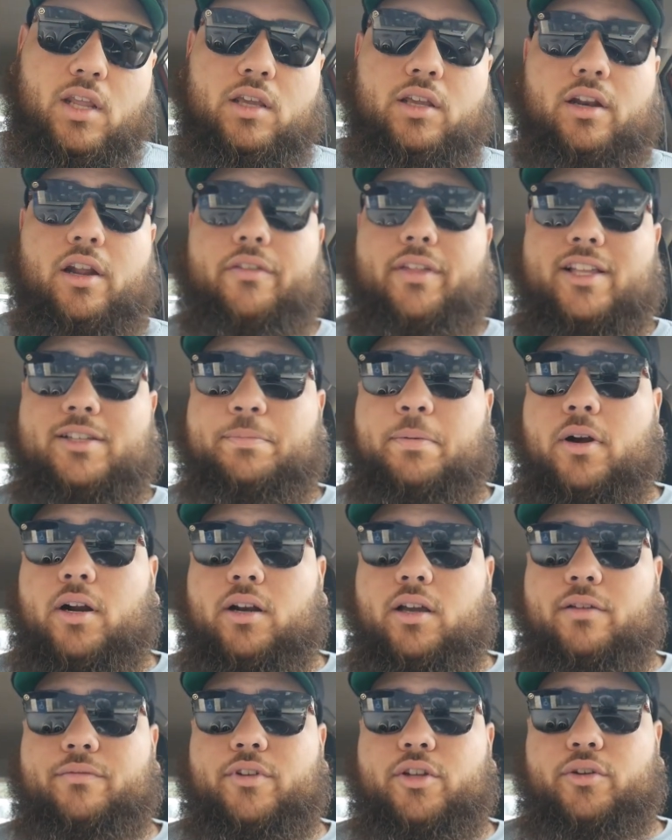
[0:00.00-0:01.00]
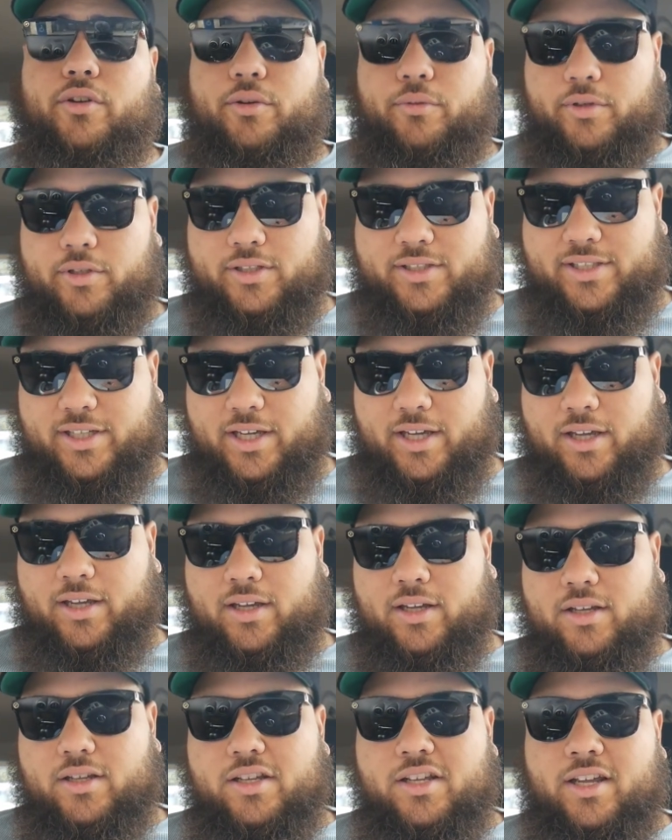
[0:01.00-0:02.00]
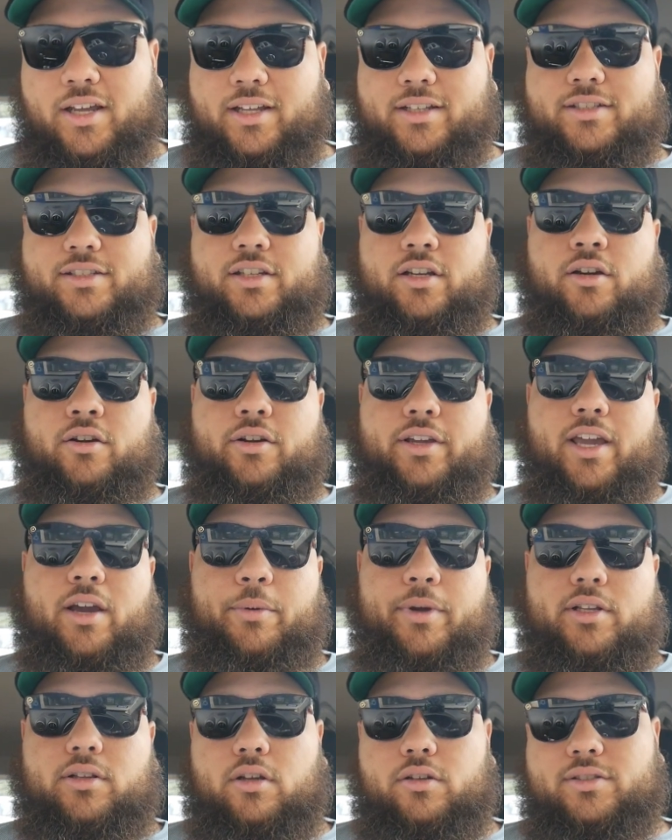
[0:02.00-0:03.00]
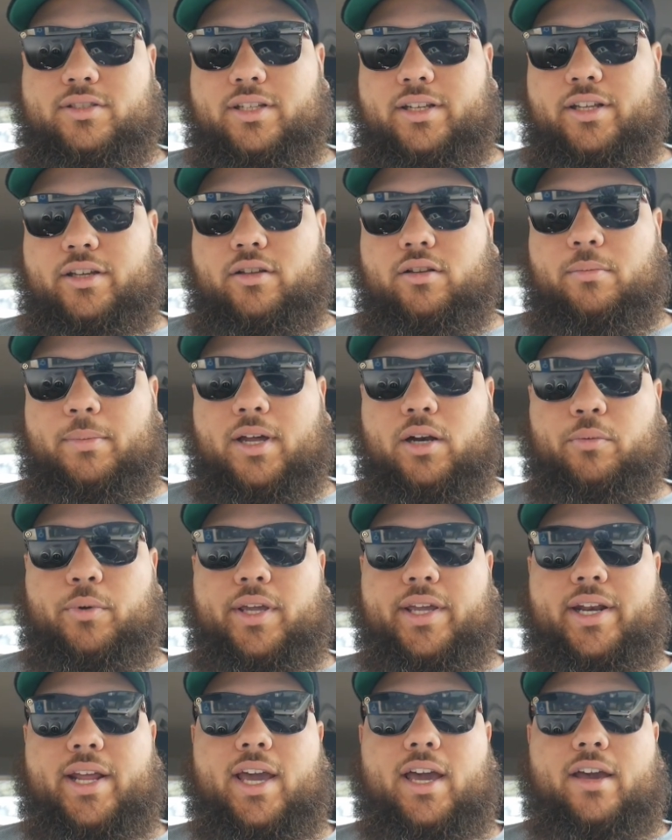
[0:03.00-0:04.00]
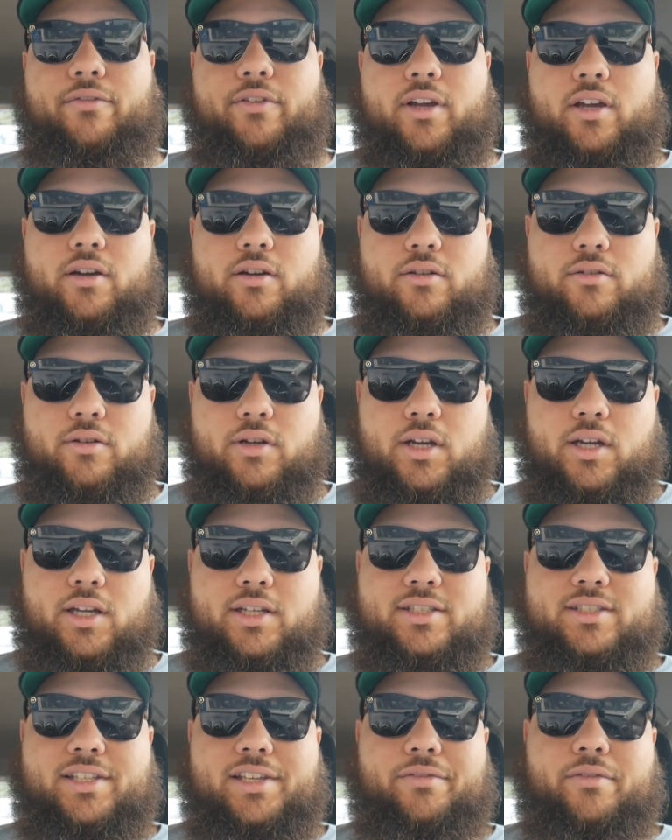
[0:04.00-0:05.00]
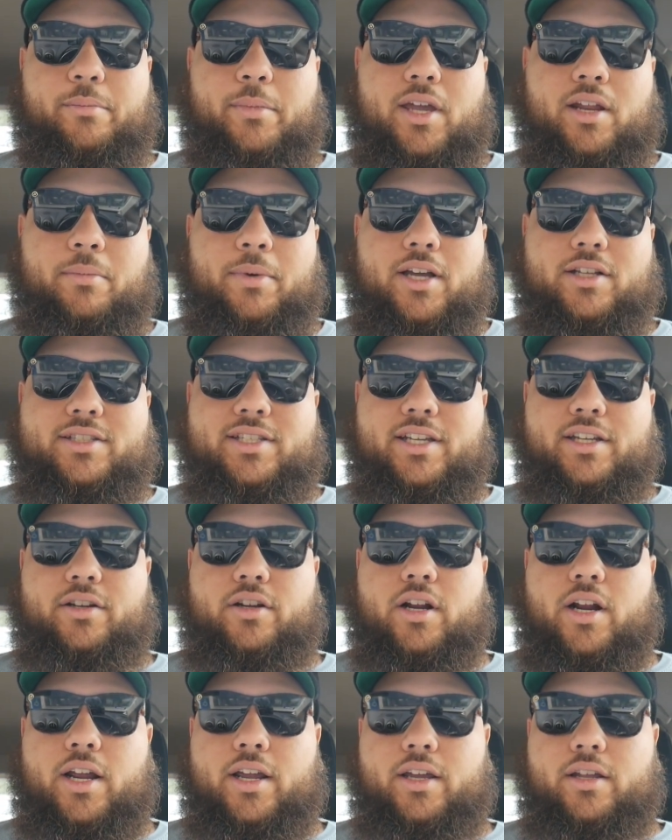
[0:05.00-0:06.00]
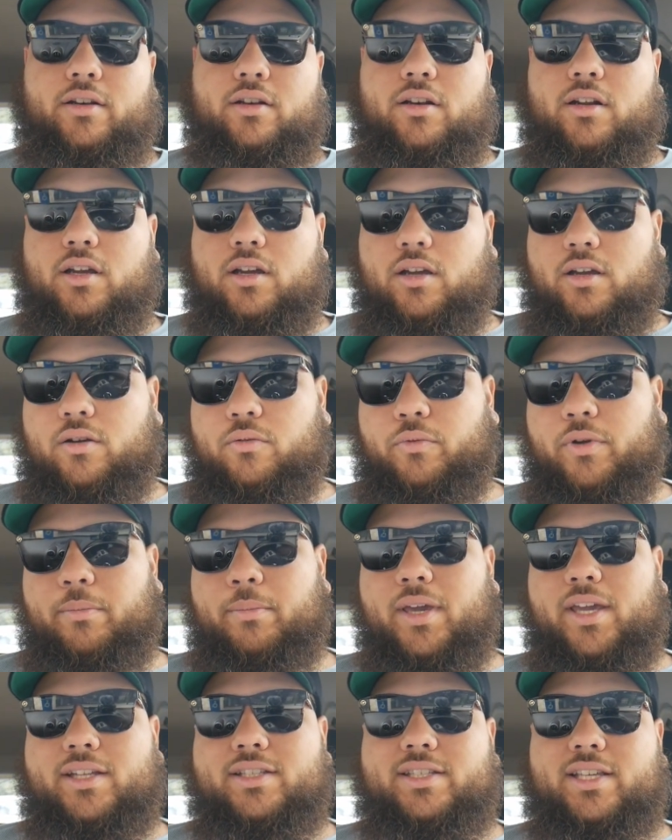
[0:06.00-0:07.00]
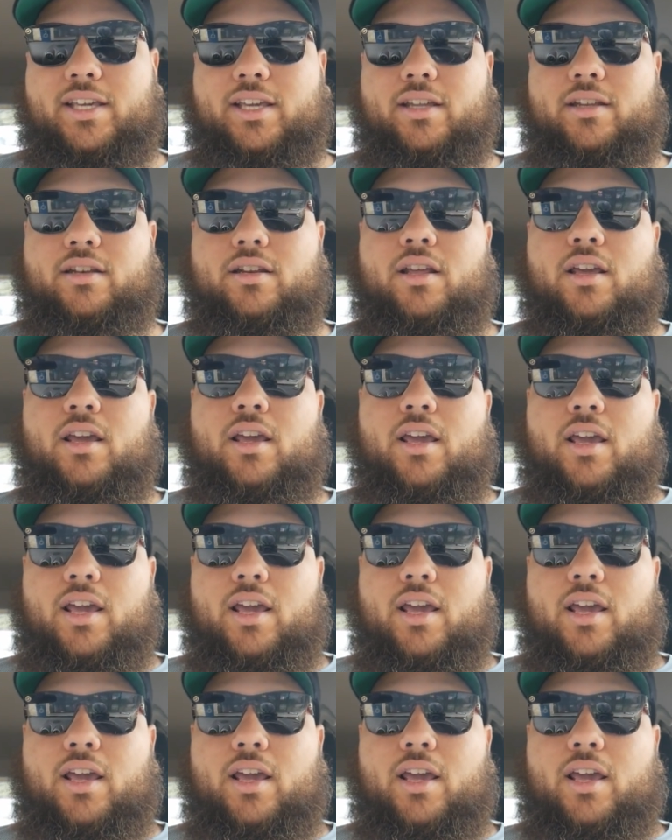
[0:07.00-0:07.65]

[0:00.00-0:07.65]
you know, that's part of doing real estate. And so, yeah, we closed the deal about a week and a half ago. Uh, Steven made about ten grand. Uh, we made ten.